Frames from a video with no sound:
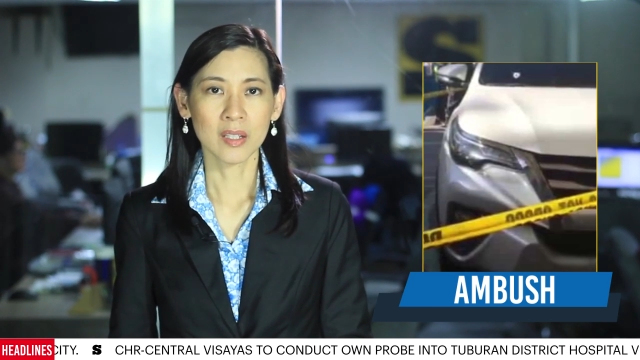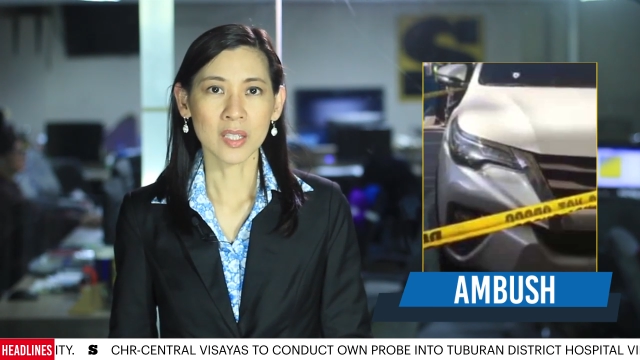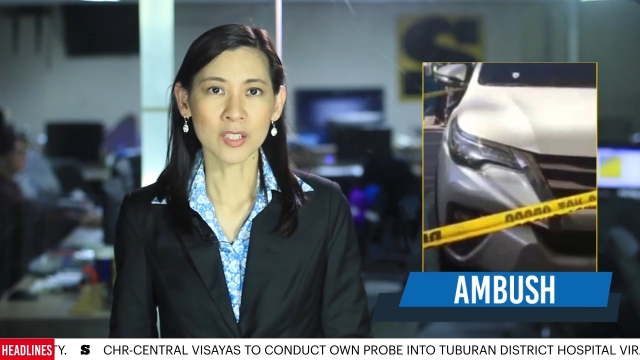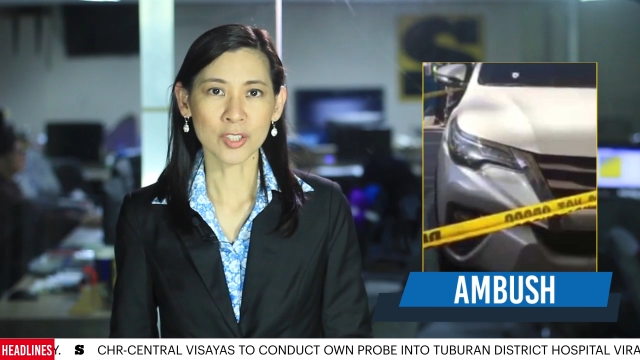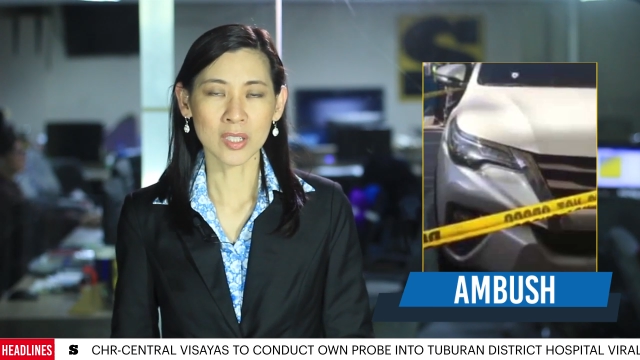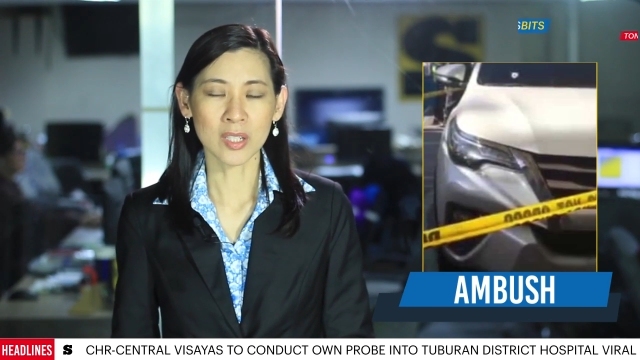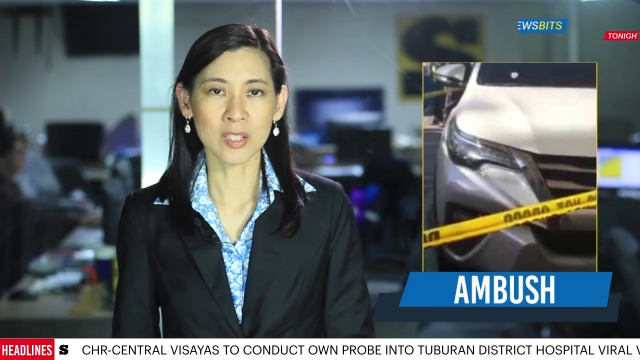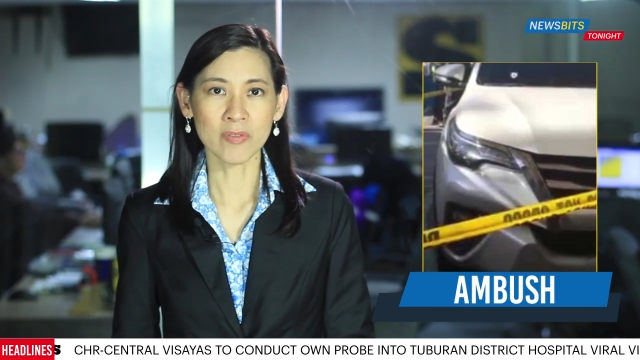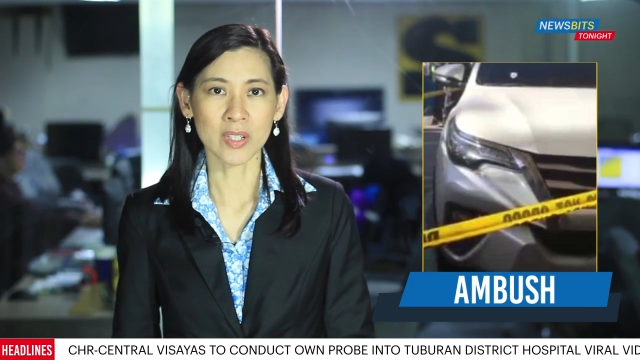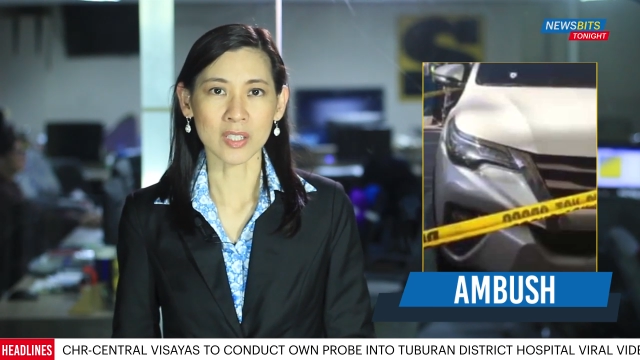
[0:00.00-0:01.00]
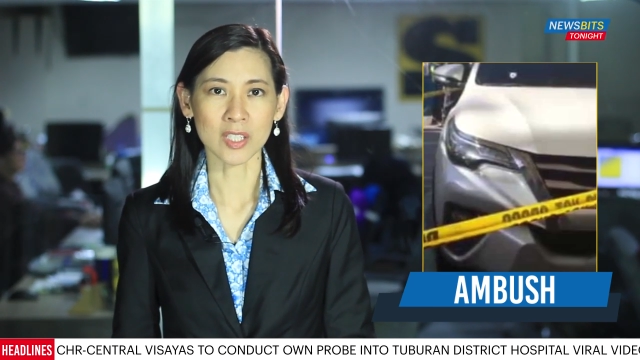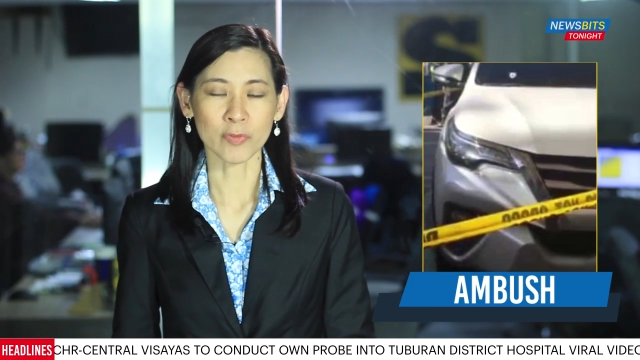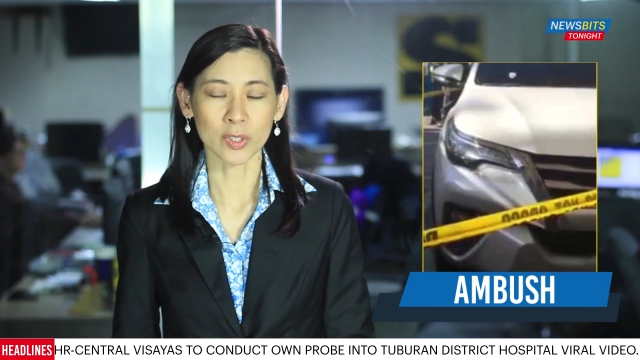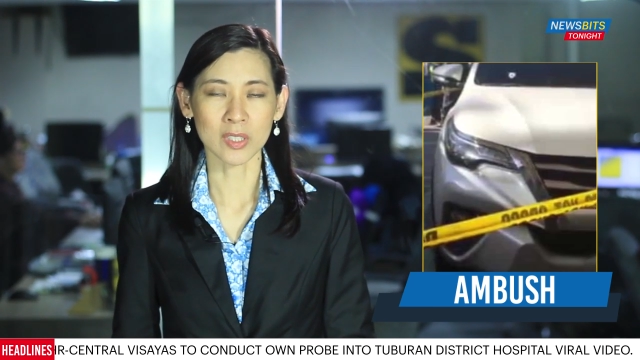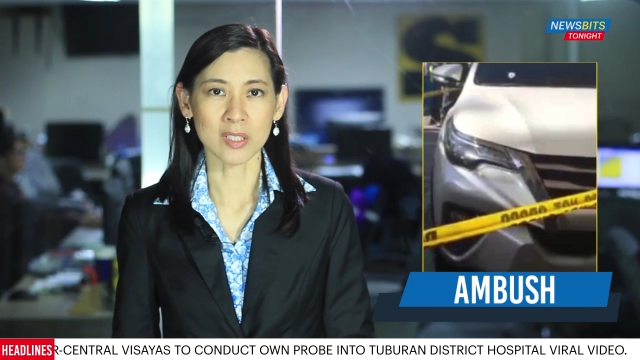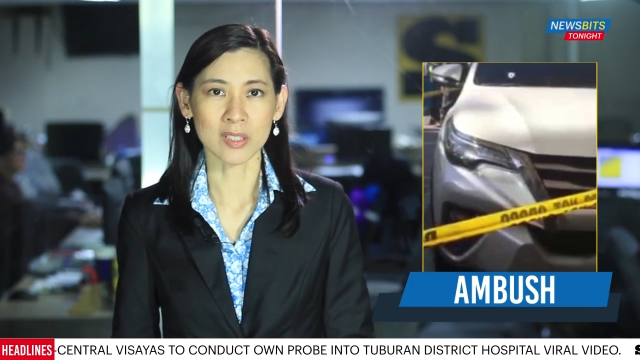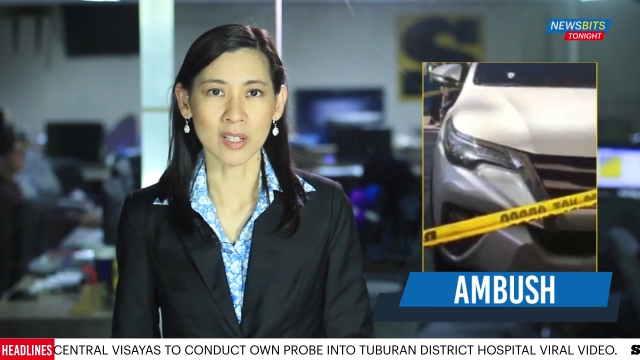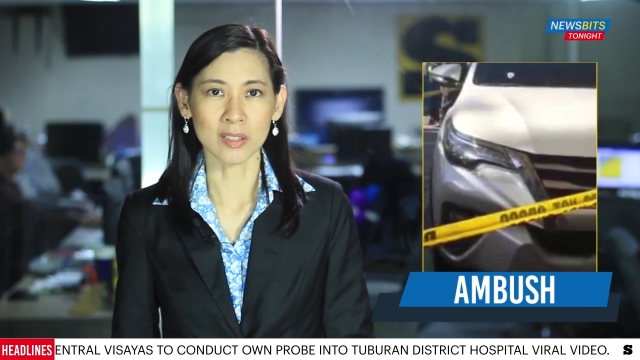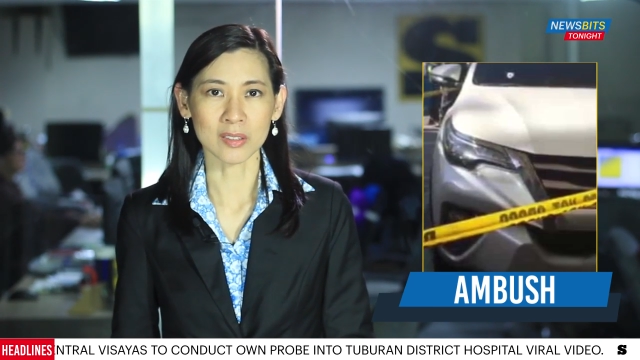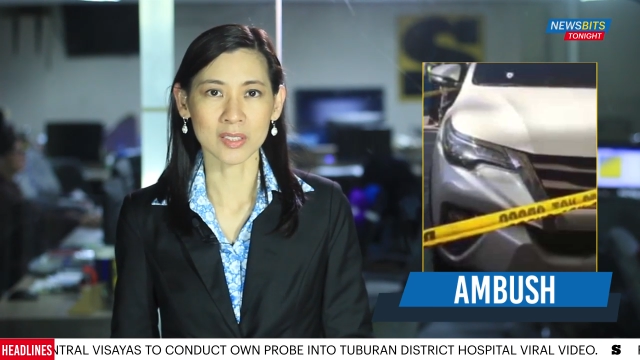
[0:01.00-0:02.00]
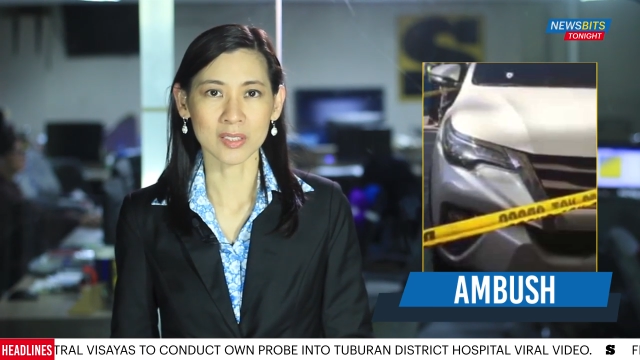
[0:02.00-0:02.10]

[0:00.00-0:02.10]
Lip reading: Here's Sheila Gravinas for the details.